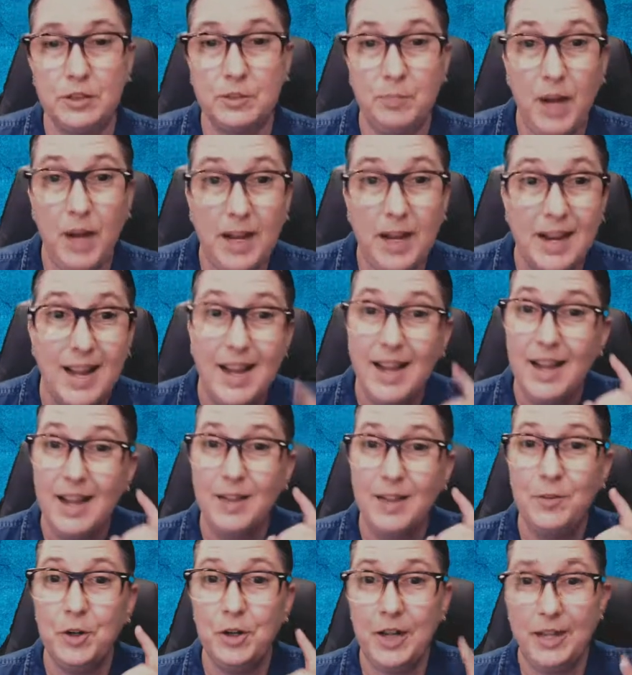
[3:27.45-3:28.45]
But
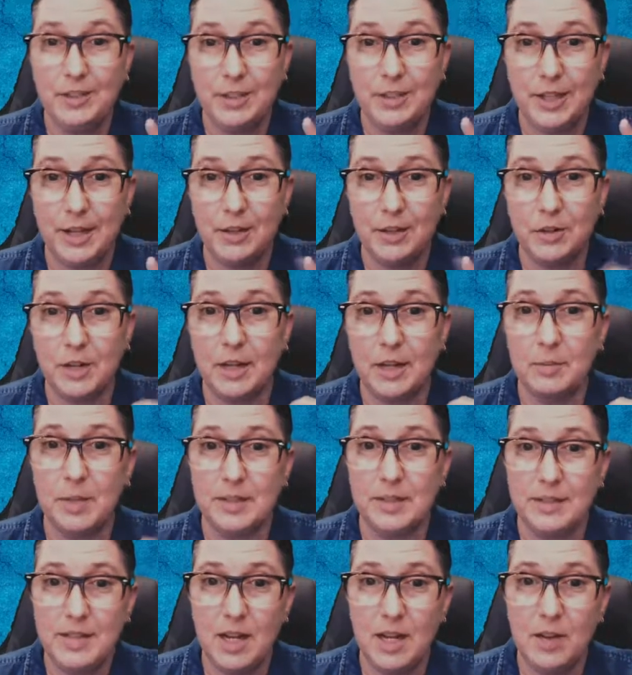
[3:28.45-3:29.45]
if you're an educator like
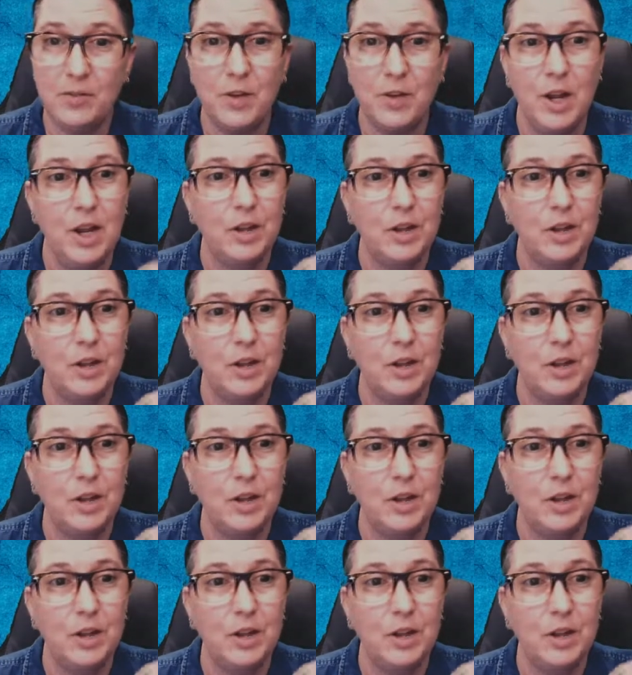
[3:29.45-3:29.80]
myself,